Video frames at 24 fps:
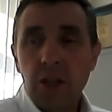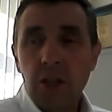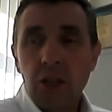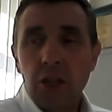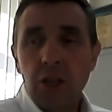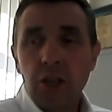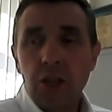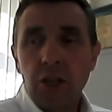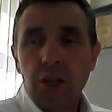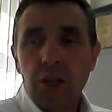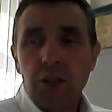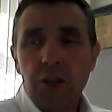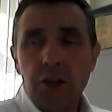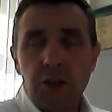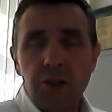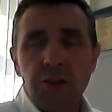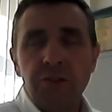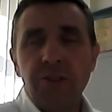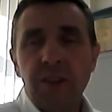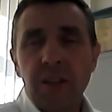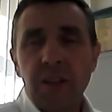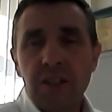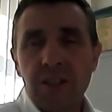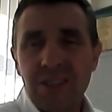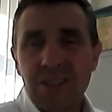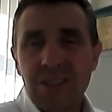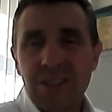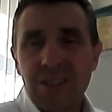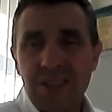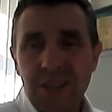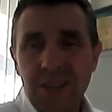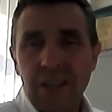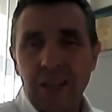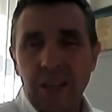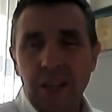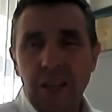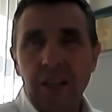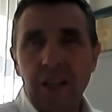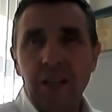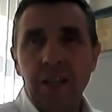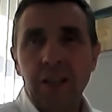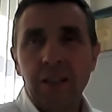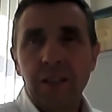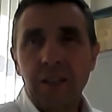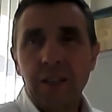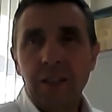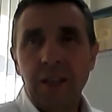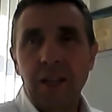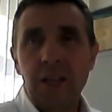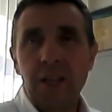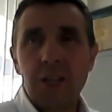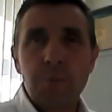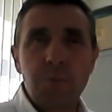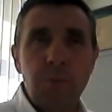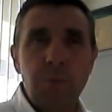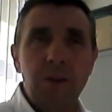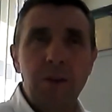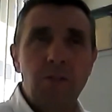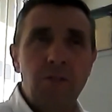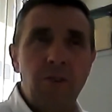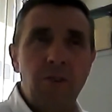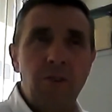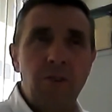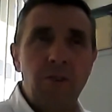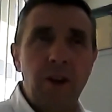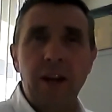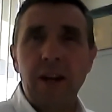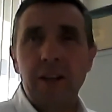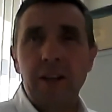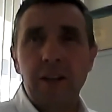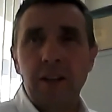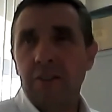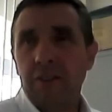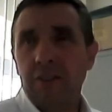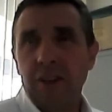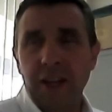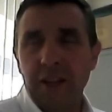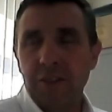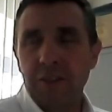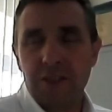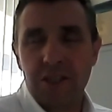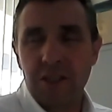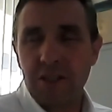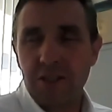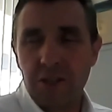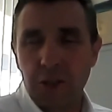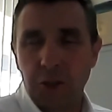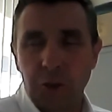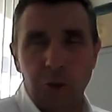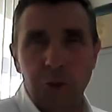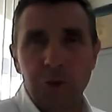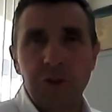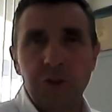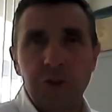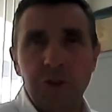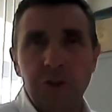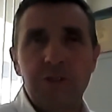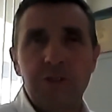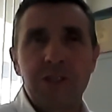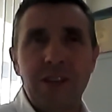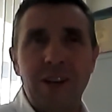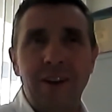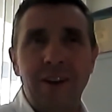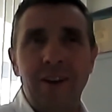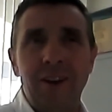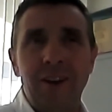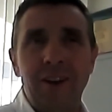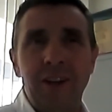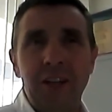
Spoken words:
UVC has been around since the dawn of time,